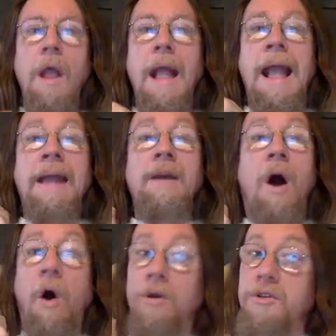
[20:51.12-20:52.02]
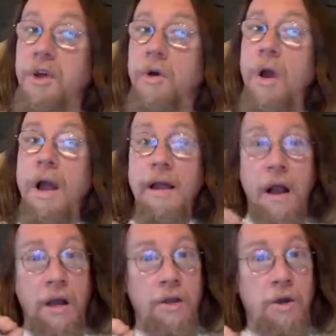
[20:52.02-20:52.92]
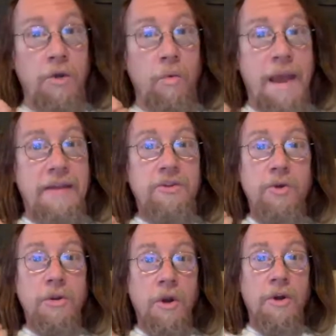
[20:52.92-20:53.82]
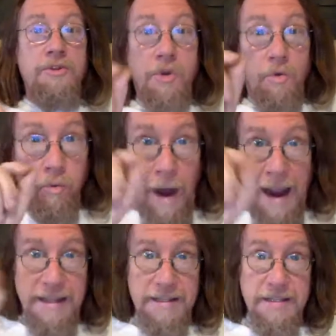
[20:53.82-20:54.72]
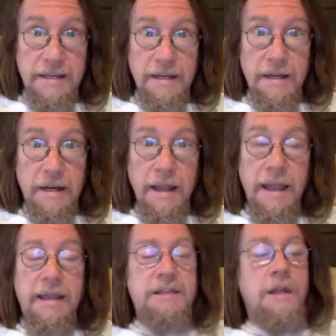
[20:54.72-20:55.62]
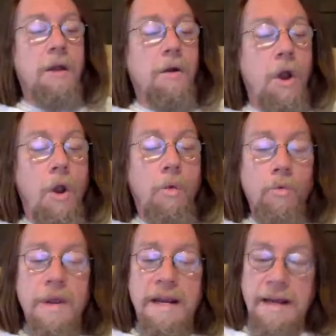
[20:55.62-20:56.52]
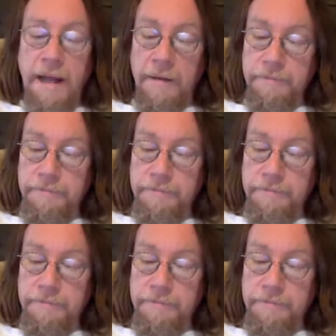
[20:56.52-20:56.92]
And also, a good way to learn to write is reading.